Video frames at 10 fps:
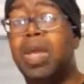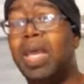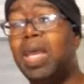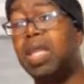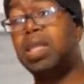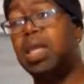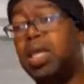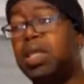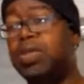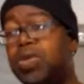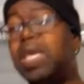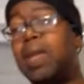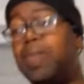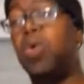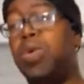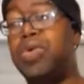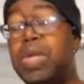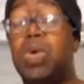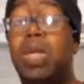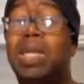And you can order
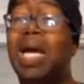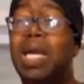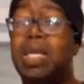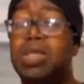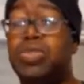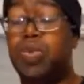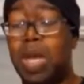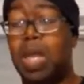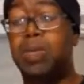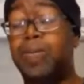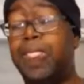it online as well.